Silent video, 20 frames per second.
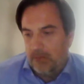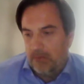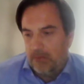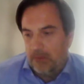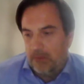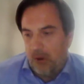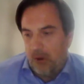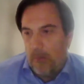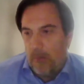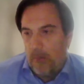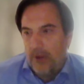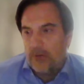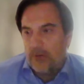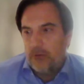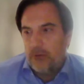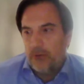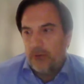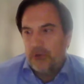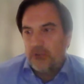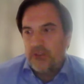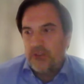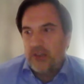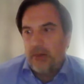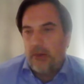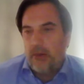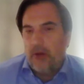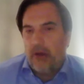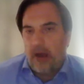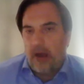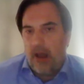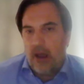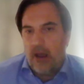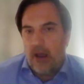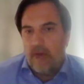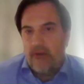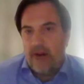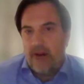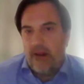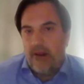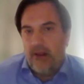going back to what you said about
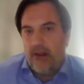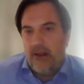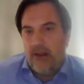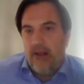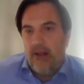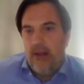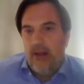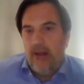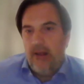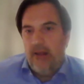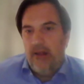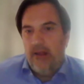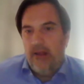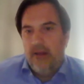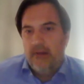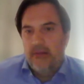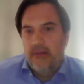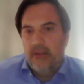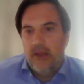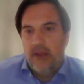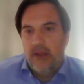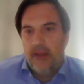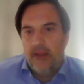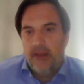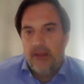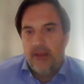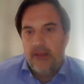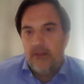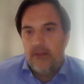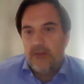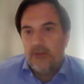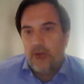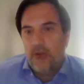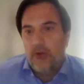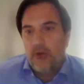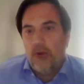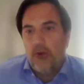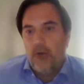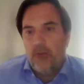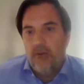Hungary and Turkey. It's
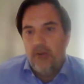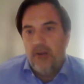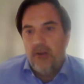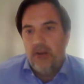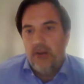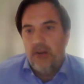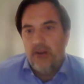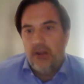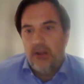not over.